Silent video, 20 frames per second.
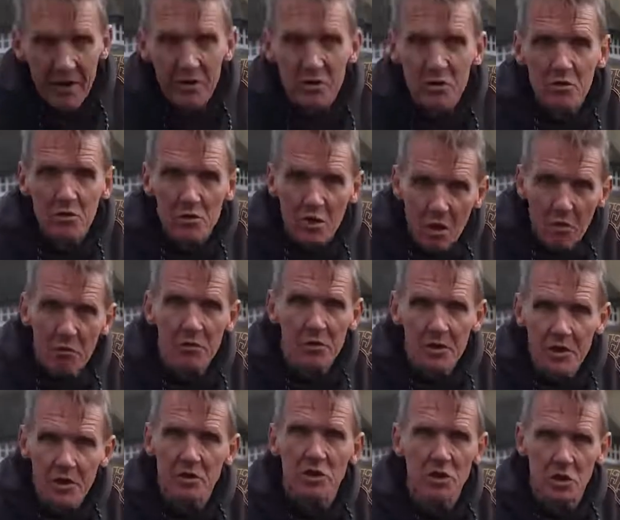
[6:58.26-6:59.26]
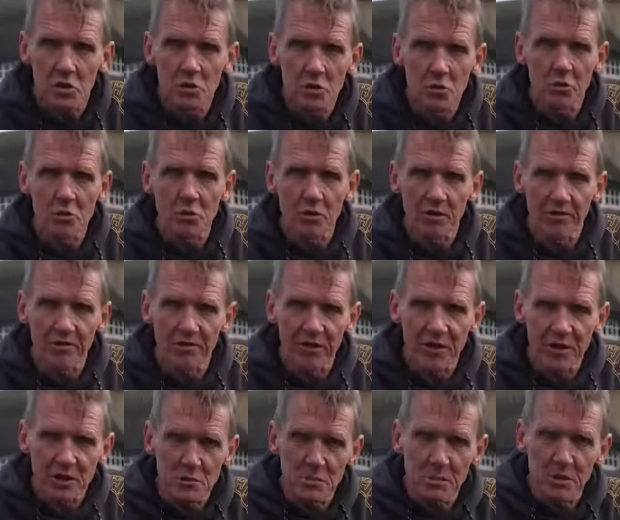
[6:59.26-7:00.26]
you don't need to use the
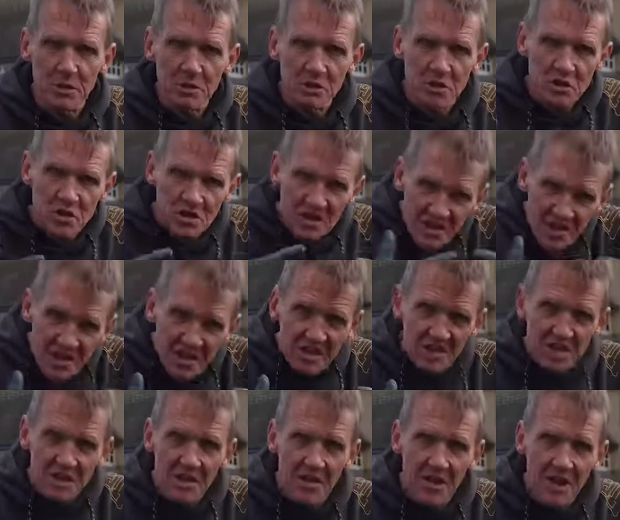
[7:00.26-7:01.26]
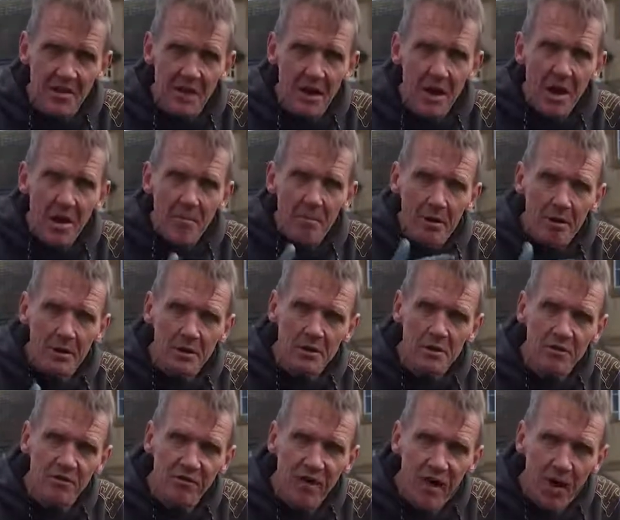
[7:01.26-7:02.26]
fleece because it's knitted together by
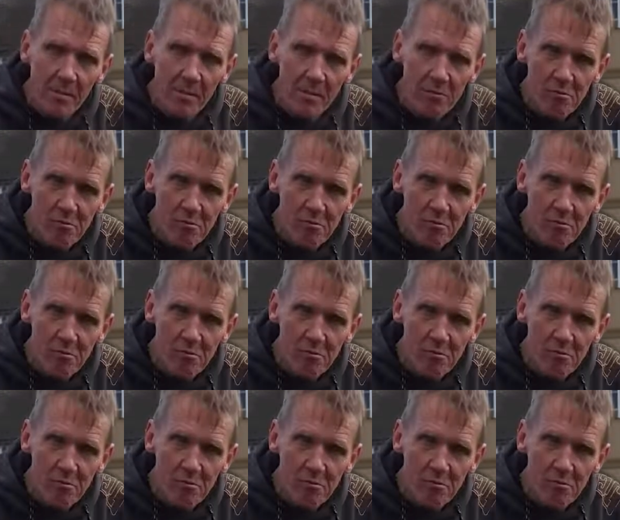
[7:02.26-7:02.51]
those fibre